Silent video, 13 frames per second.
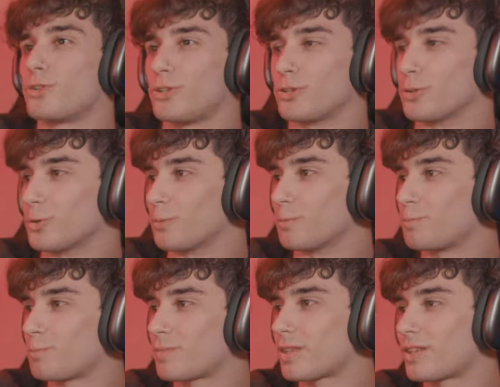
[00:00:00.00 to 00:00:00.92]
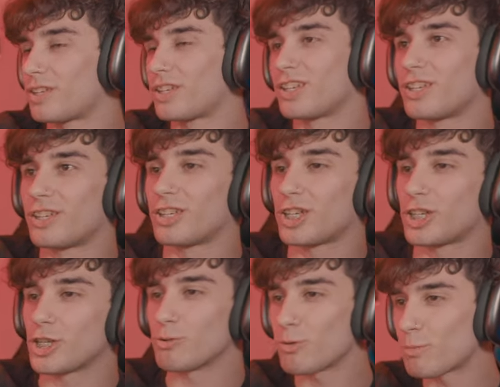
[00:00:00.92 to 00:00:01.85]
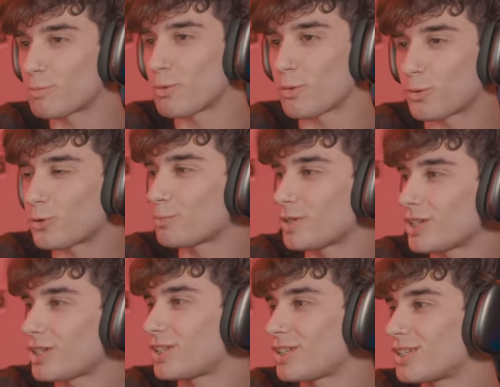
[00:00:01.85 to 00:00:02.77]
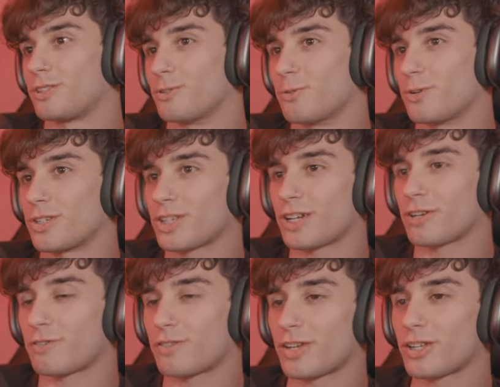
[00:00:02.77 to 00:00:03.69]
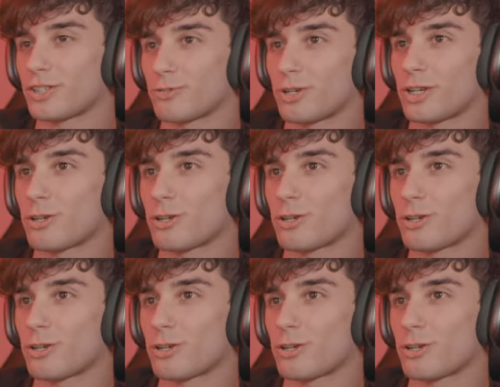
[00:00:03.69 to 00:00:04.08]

you you implore me? You always had a fancy way